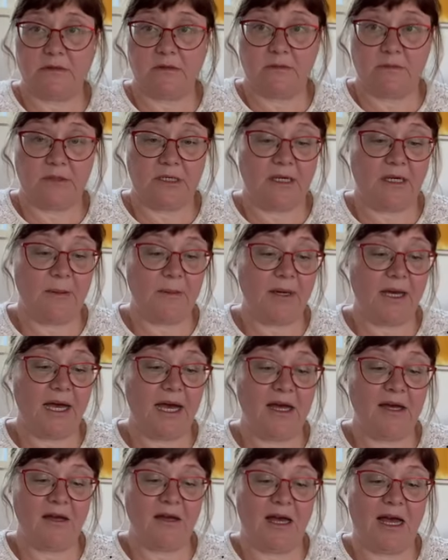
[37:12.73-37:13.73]
where I'm
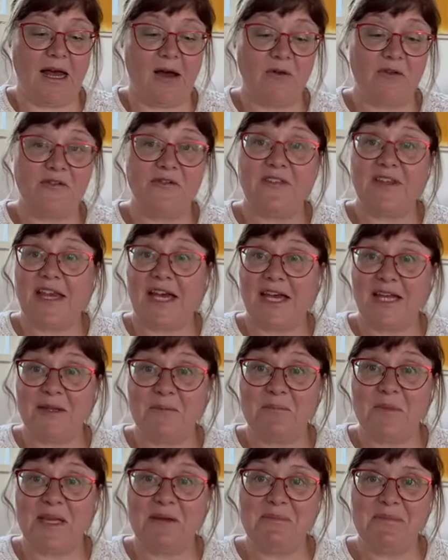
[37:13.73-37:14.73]
out of yarn,
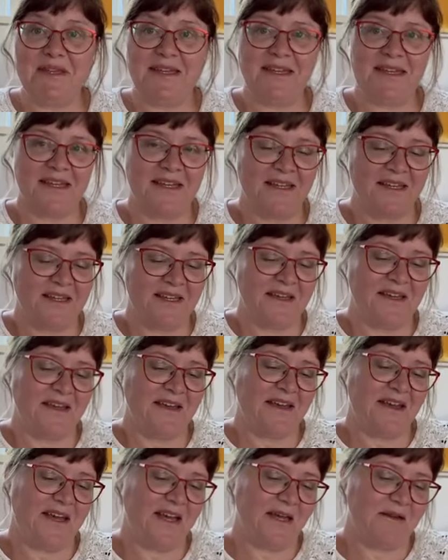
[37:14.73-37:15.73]
maybe
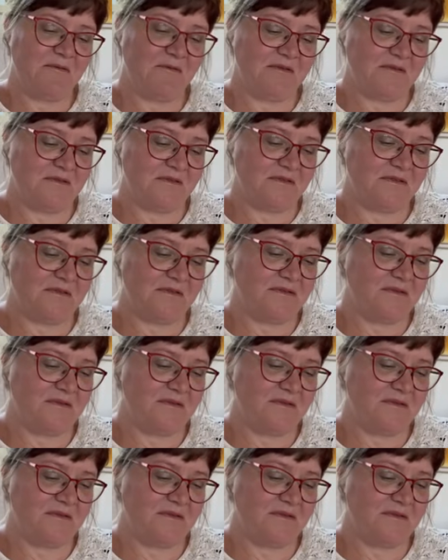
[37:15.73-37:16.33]
I will